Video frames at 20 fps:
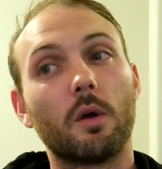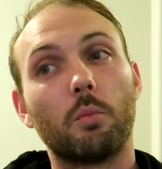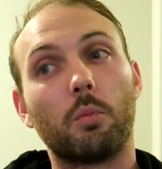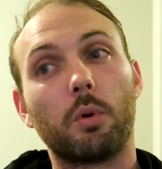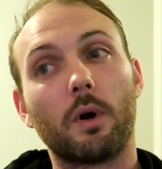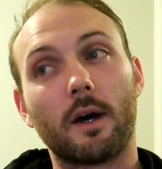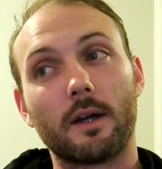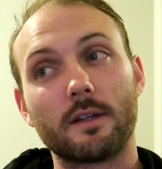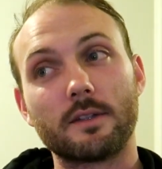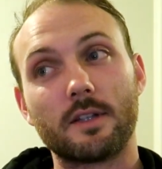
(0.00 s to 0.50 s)

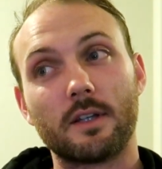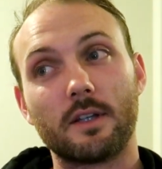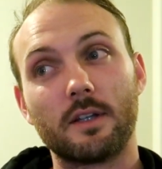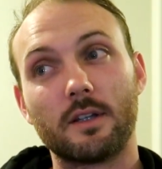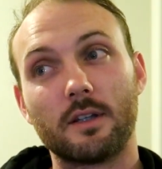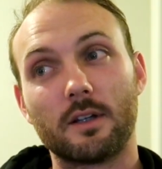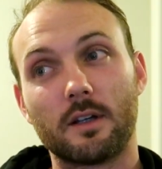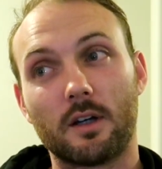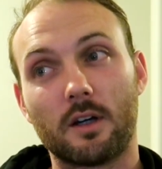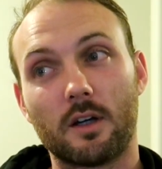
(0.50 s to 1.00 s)
But
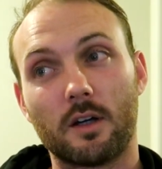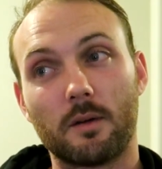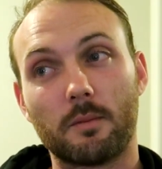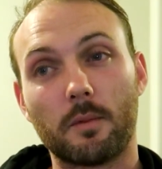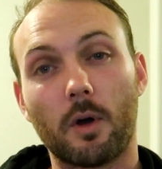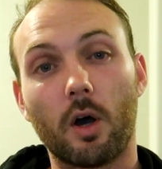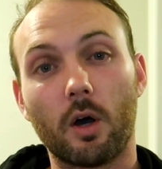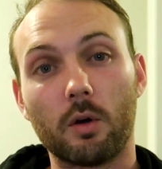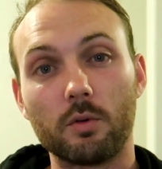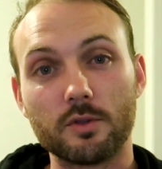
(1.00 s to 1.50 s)

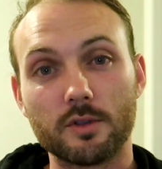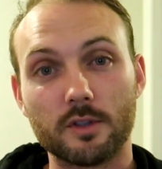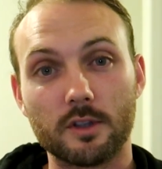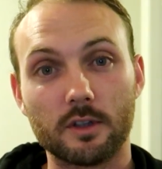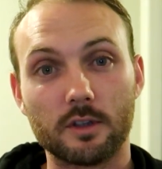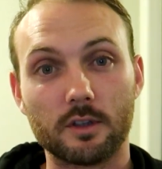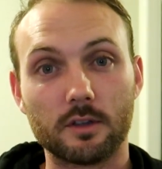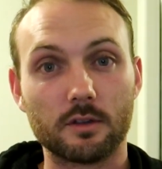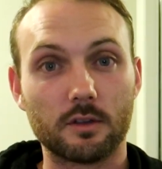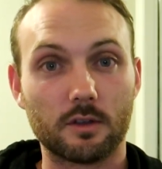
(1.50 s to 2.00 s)
I was
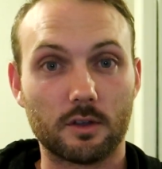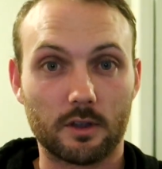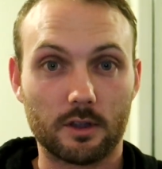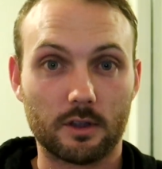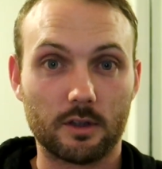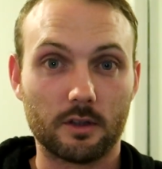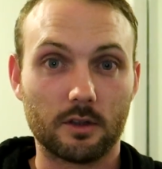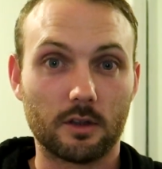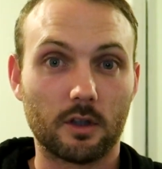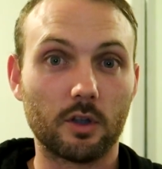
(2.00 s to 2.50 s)
thinking like
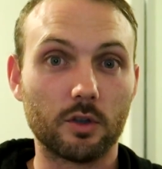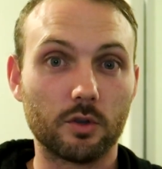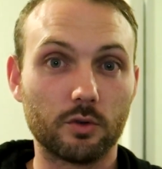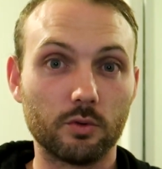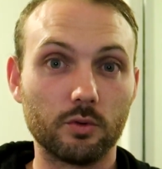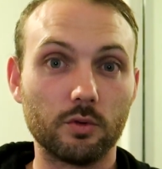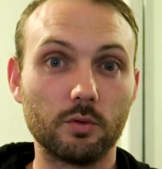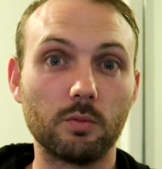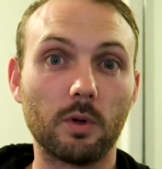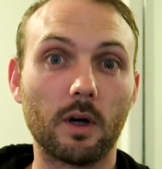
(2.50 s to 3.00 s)
a
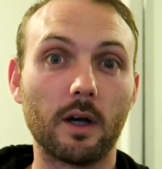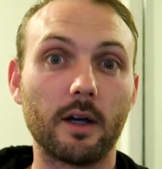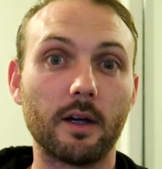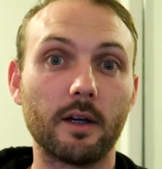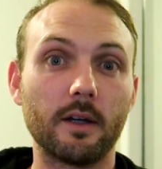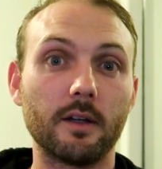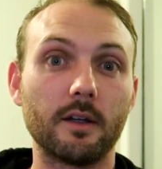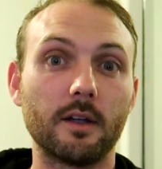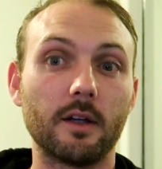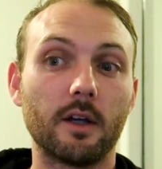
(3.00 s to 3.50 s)
good
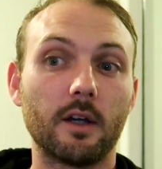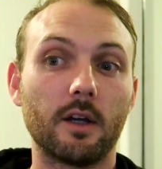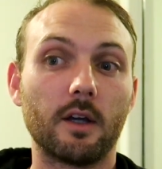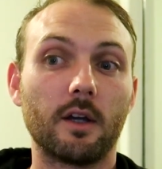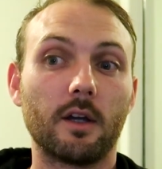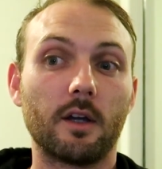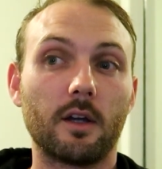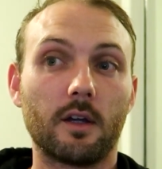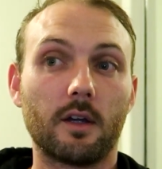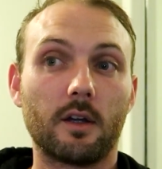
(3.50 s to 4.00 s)
way
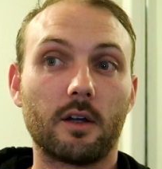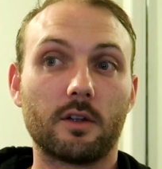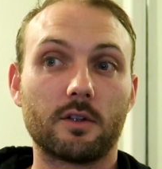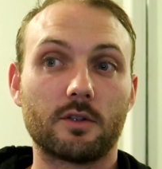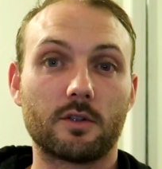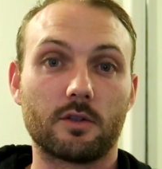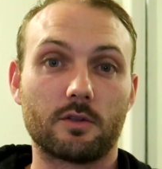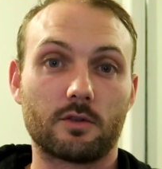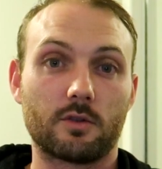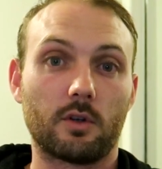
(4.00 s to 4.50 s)

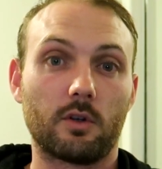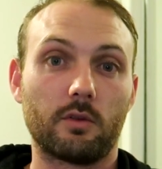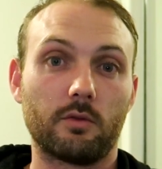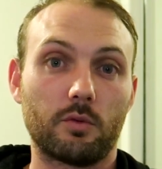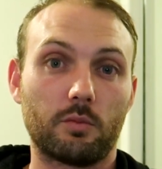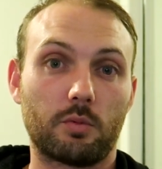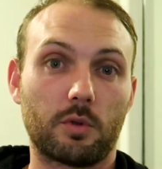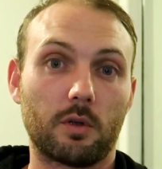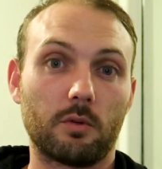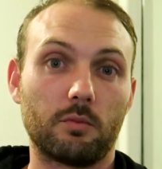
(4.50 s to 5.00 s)
to solve
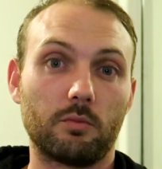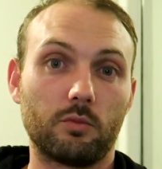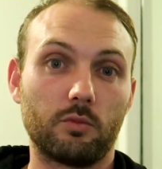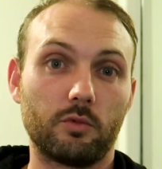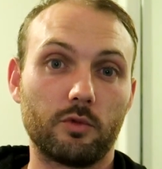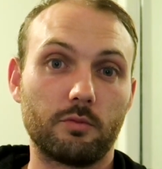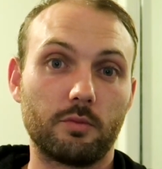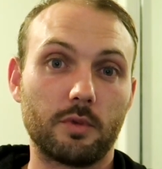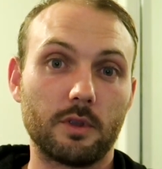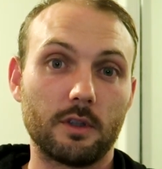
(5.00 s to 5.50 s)
the problem
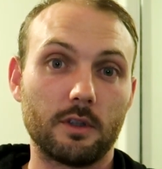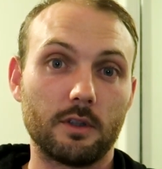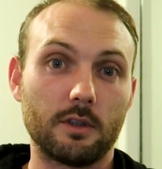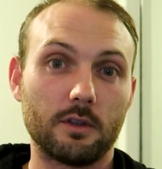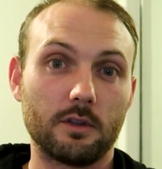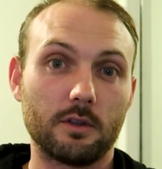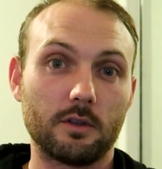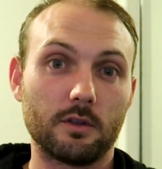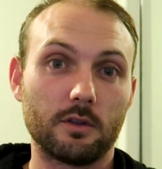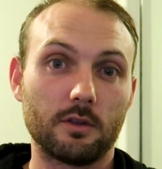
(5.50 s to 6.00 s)
would
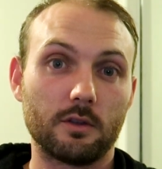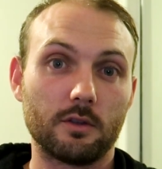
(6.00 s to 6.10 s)
be